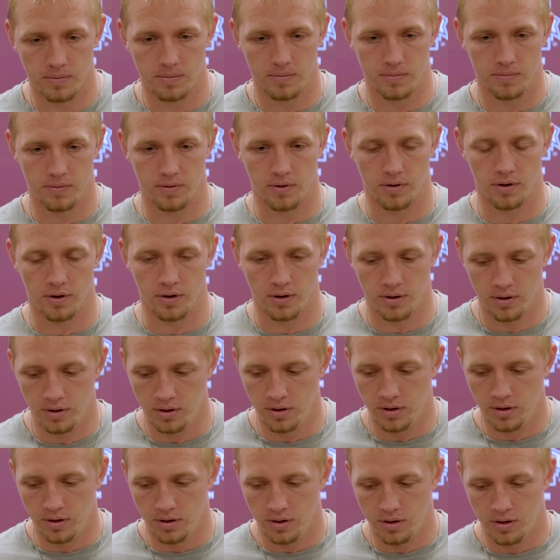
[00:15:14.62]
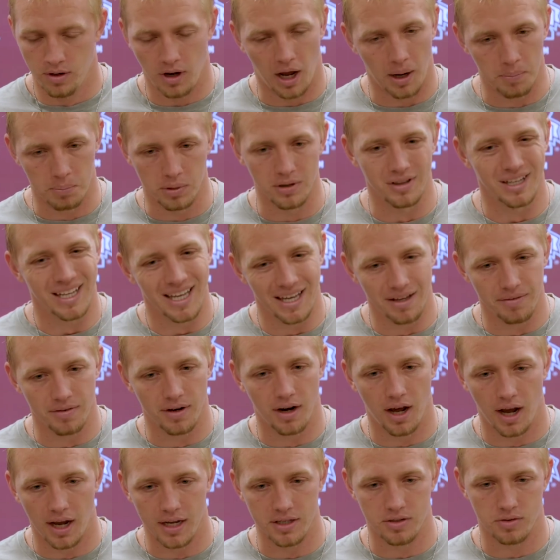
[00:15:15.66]
for, I believe,
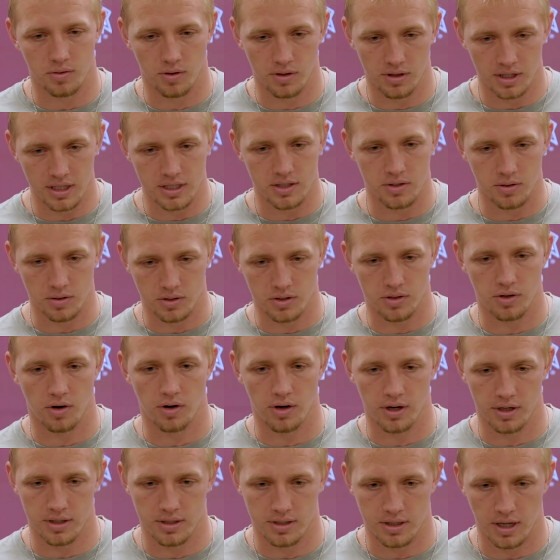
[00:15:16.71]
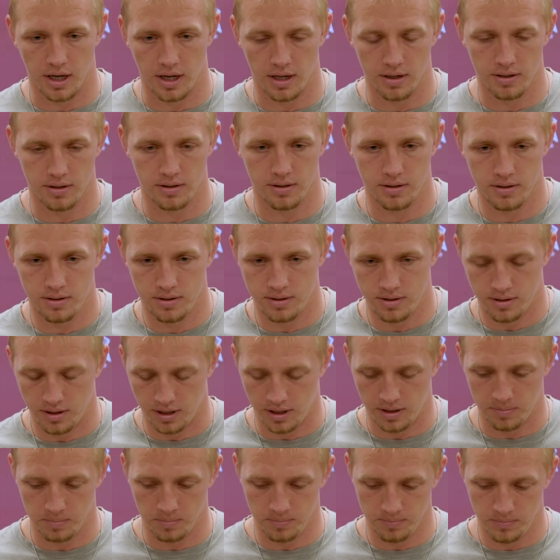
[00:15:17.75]
in high school, at least to a certain extent.
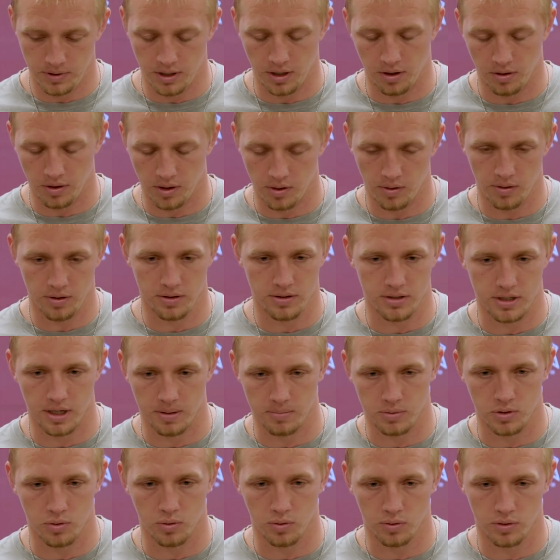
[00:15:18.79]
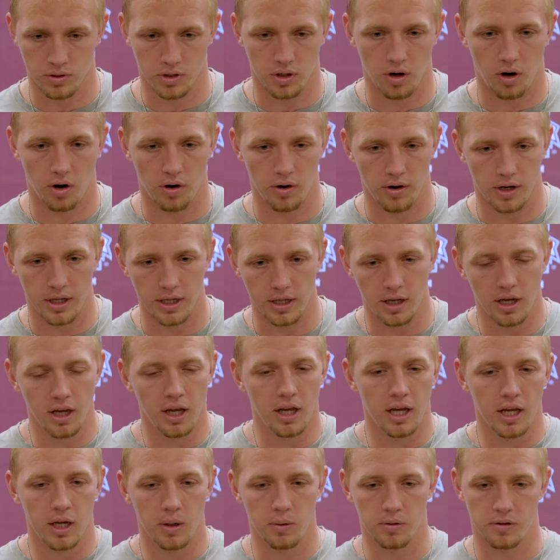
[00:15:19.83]
And, you know, going to the same school as Gardner, he
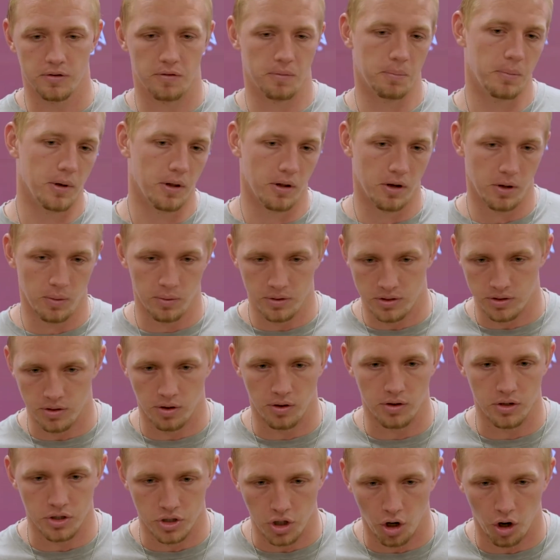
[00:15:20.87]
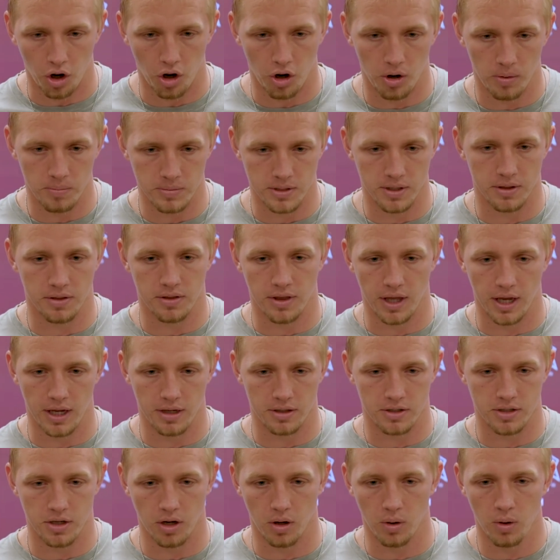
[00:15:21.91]
was familiar with certain terms and
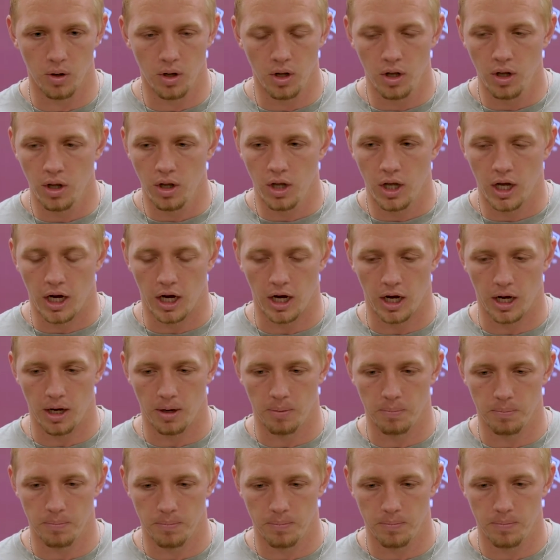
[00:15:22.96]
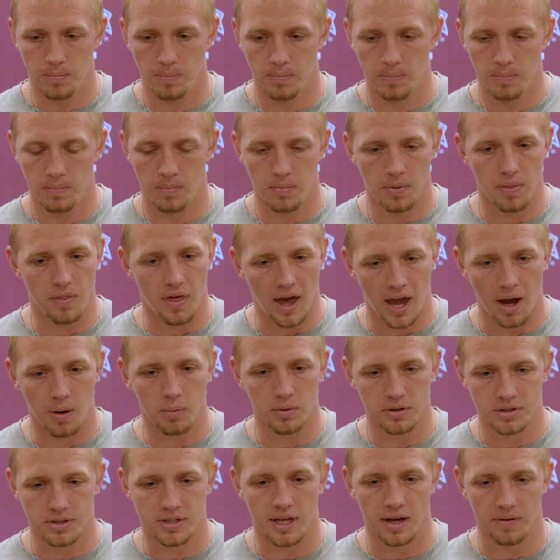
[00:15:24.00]
things. So that
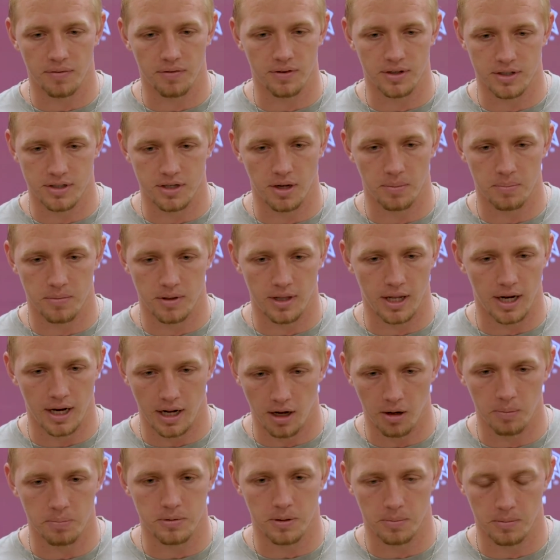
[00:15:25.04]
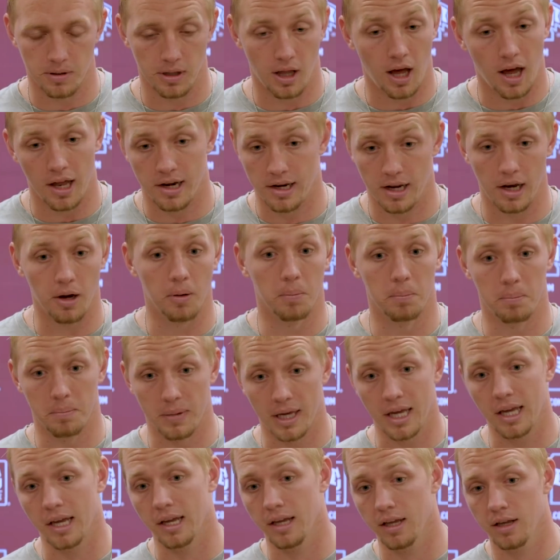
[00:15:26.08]
was definitely something that helped him a lot and helped
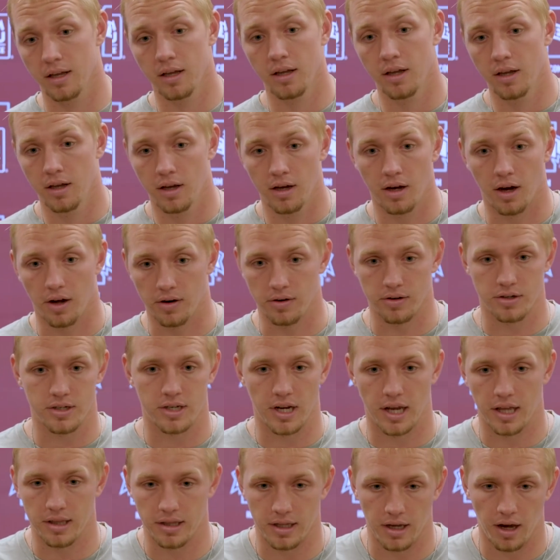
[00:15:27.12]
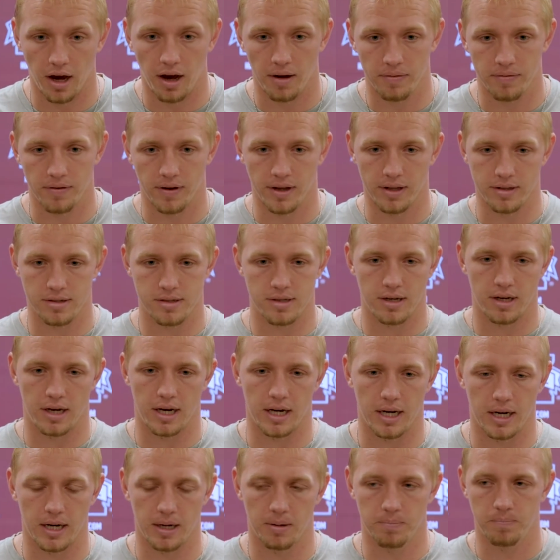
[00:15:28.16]
me understand the offense.
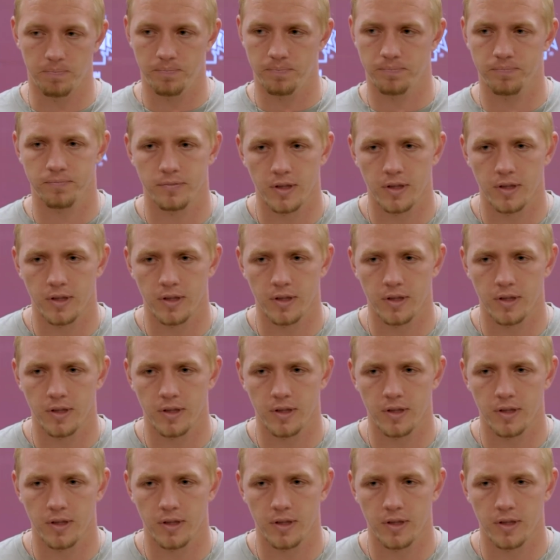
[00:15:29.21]
And